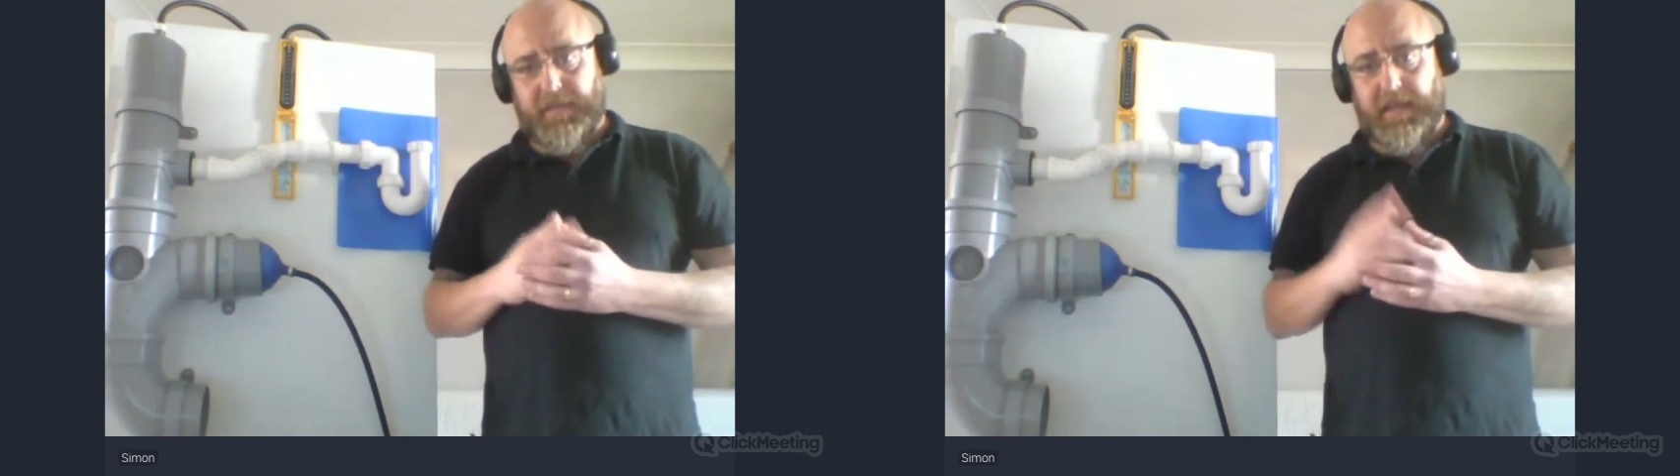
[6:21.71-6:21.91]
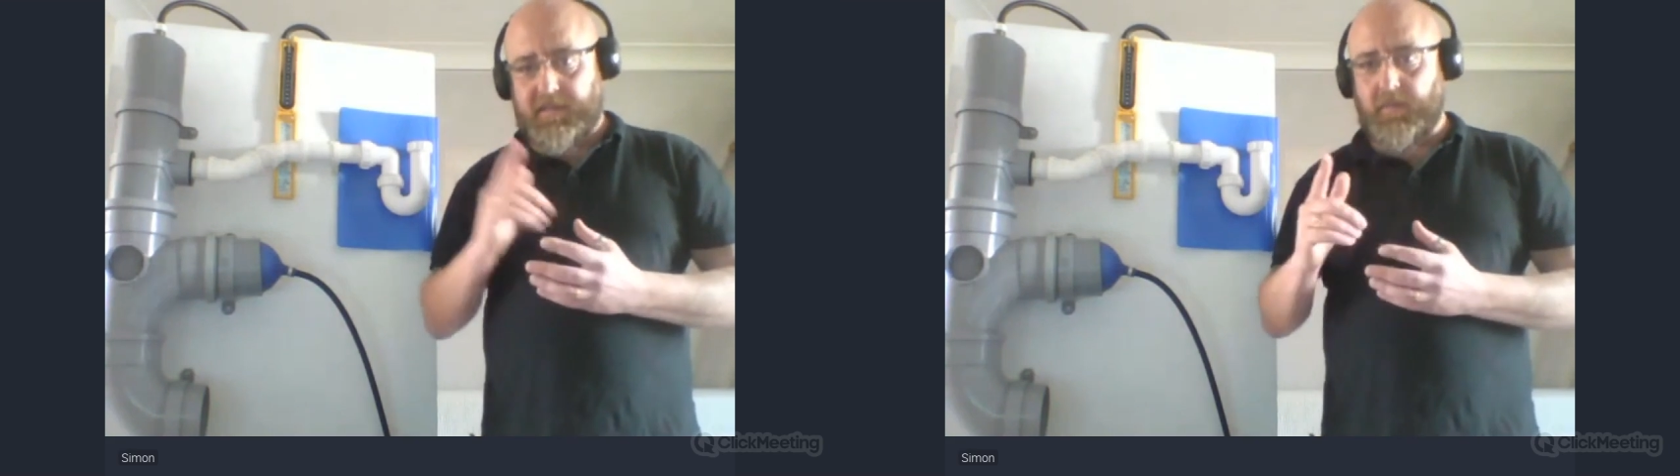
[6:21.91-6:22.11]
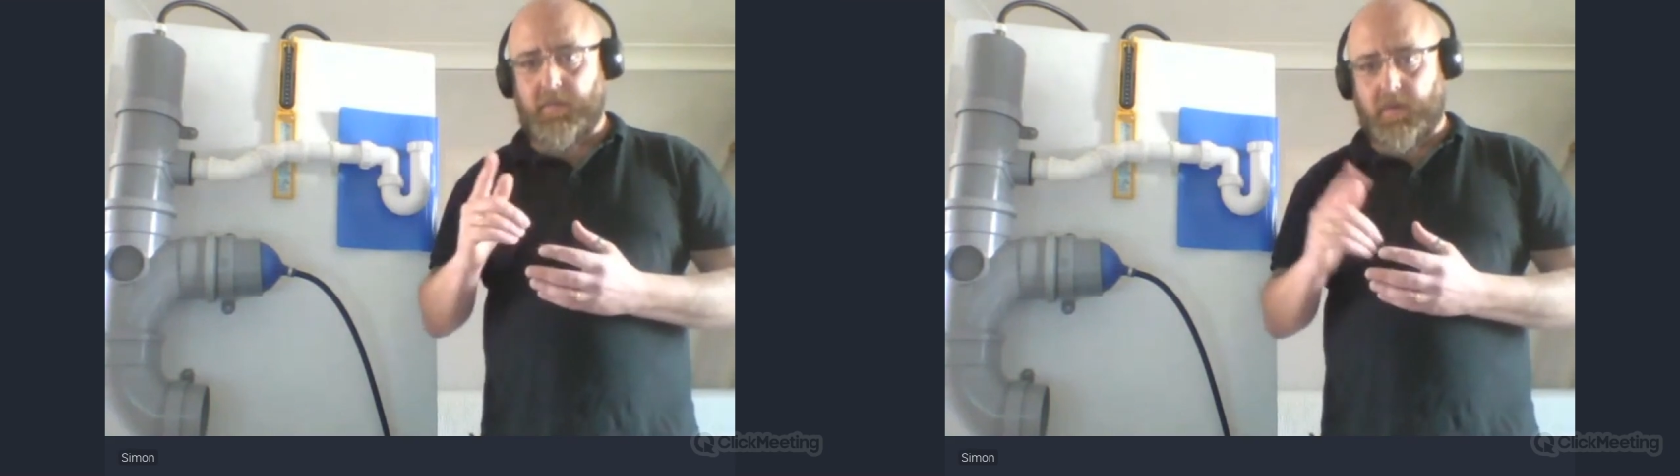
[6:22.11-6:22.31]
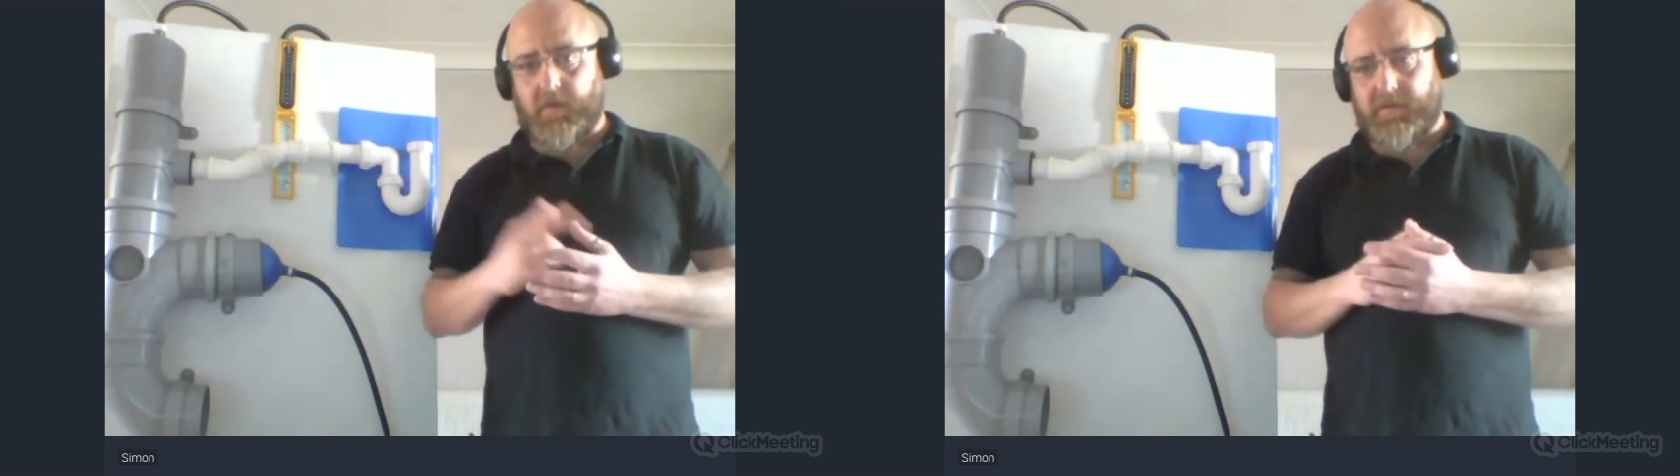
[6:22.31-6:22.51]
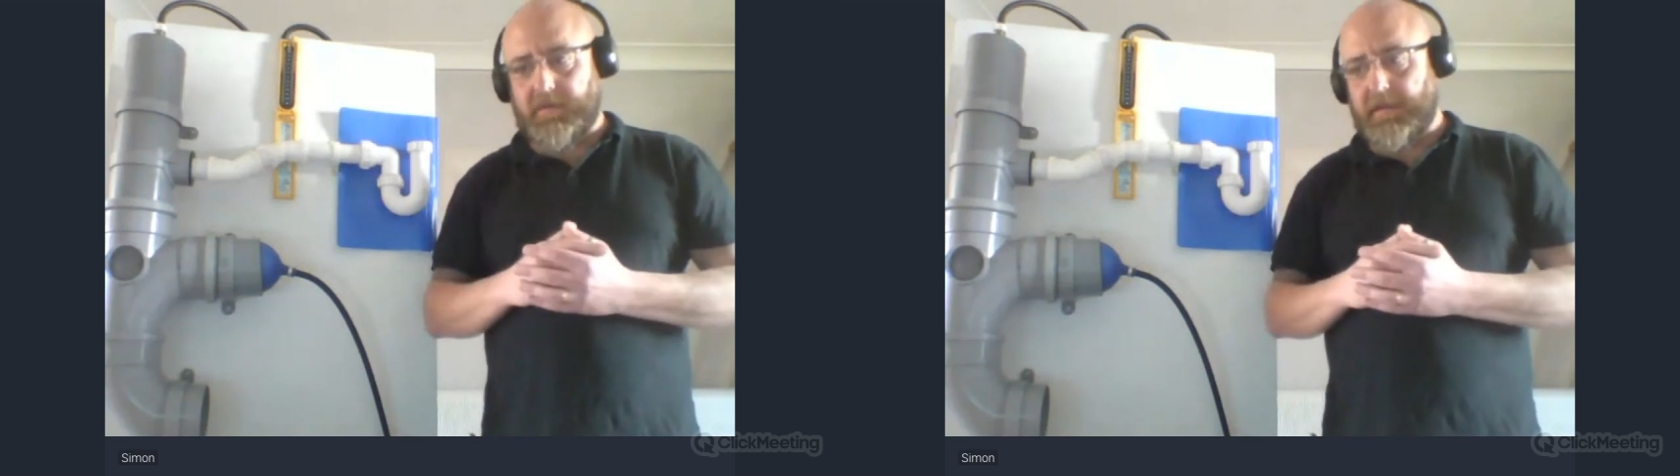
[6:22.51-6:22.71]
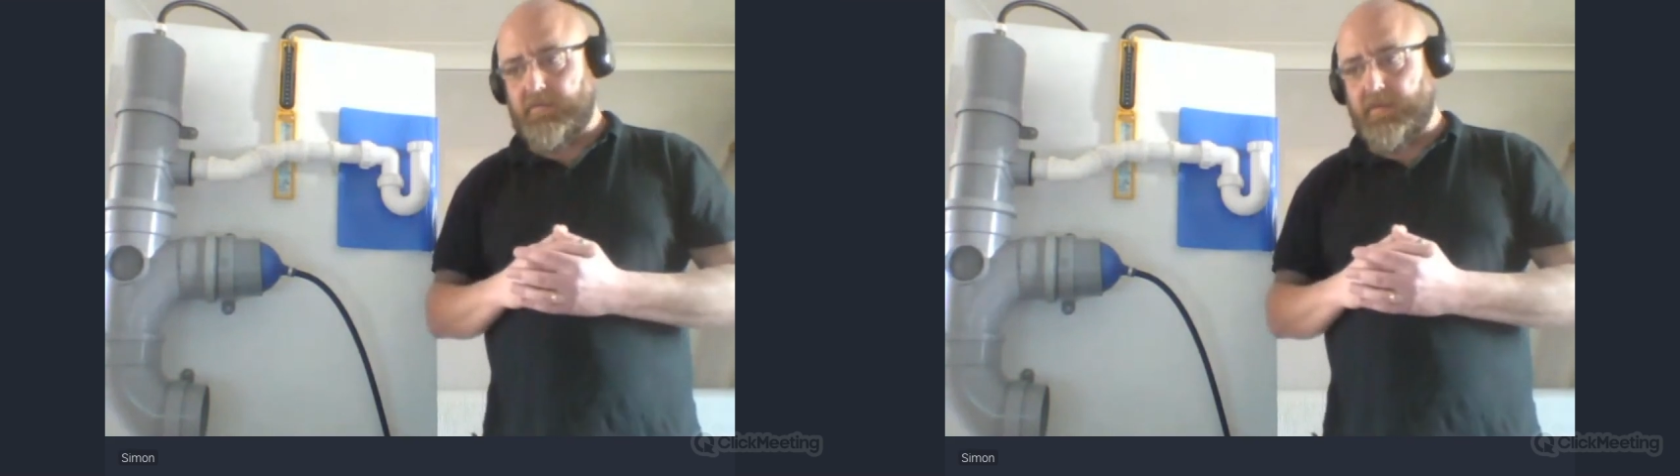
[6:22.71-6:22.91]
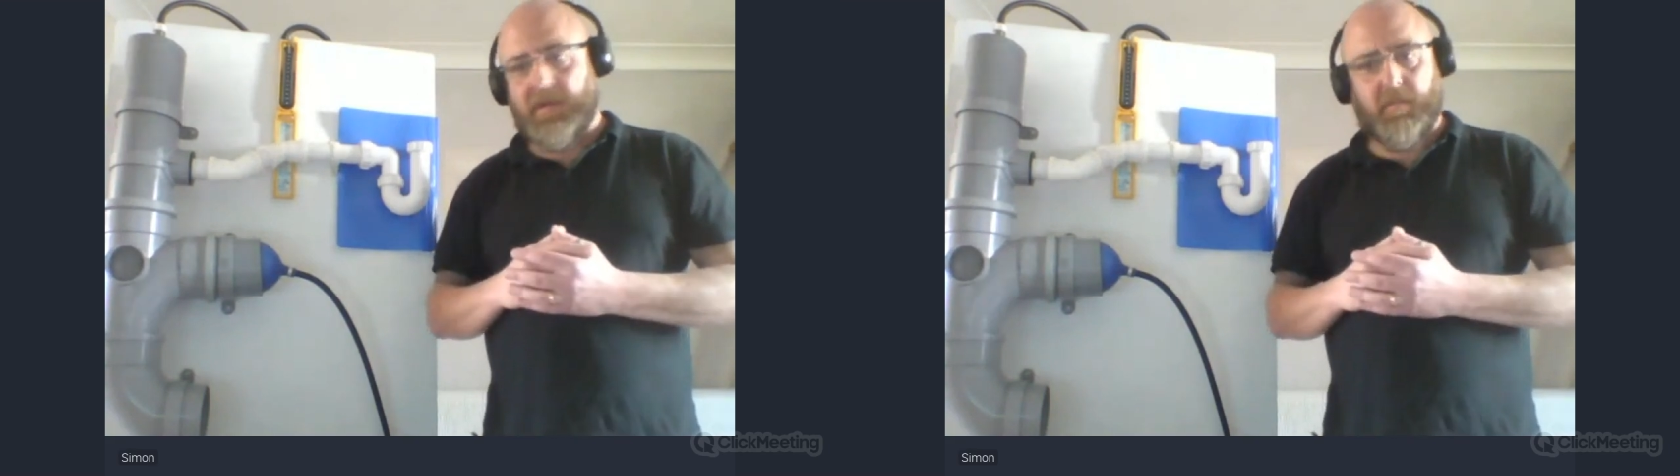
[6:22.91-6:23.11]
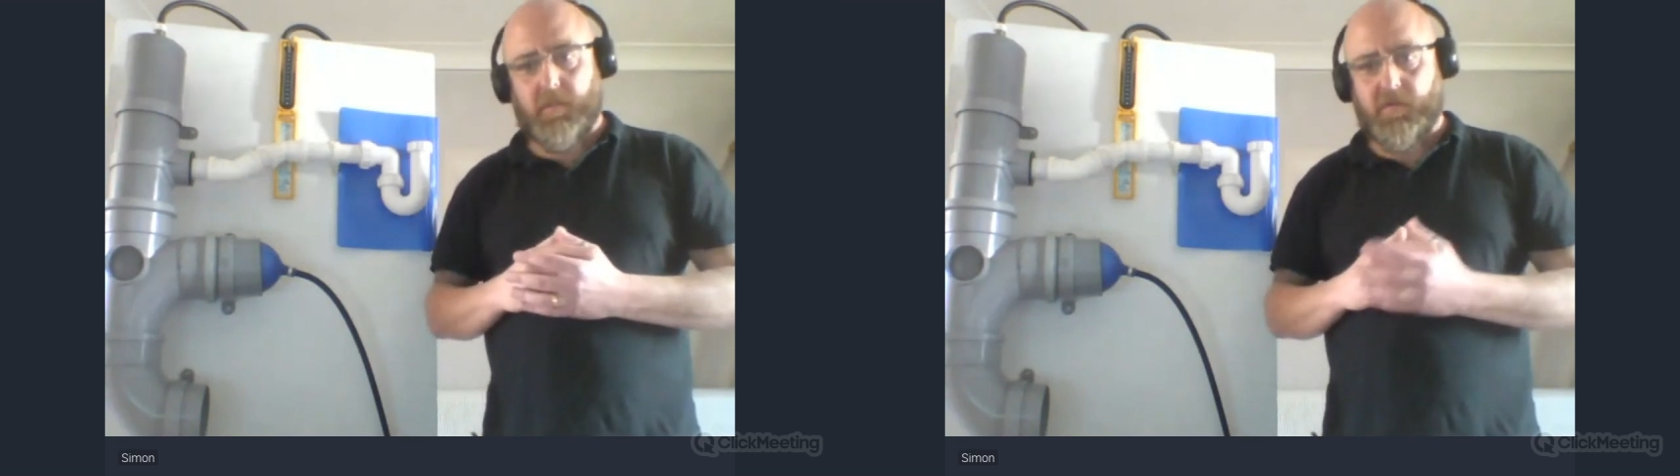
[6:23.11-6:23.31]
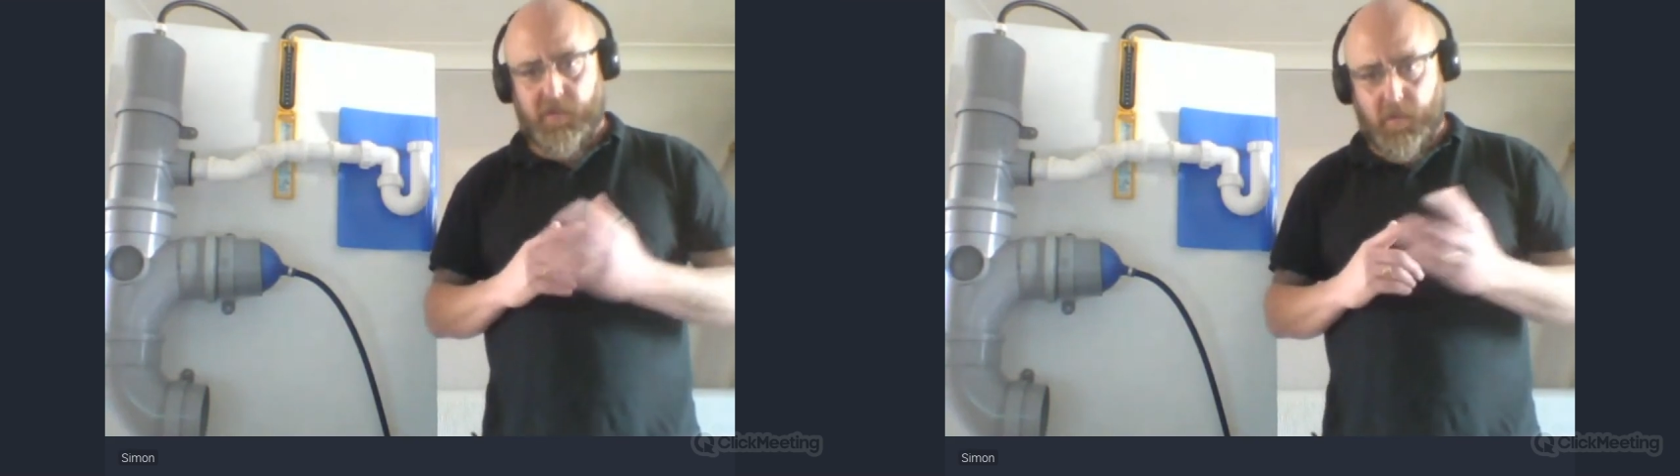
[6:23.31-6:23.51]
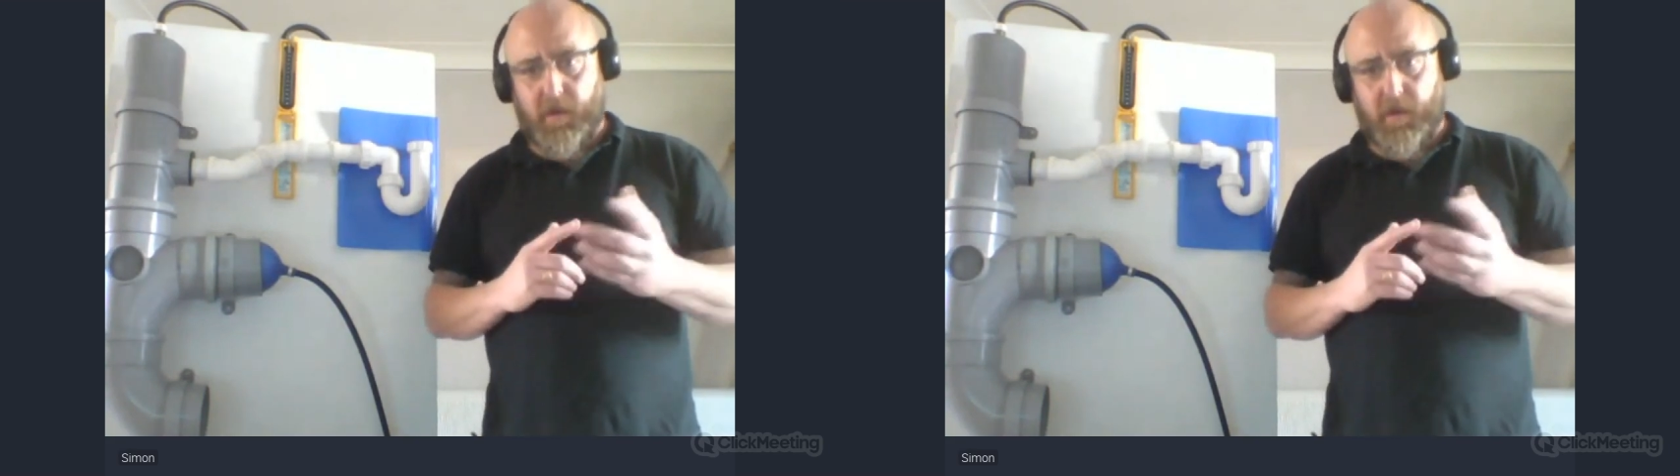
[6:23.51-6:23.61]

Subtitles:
That's important. That's really important.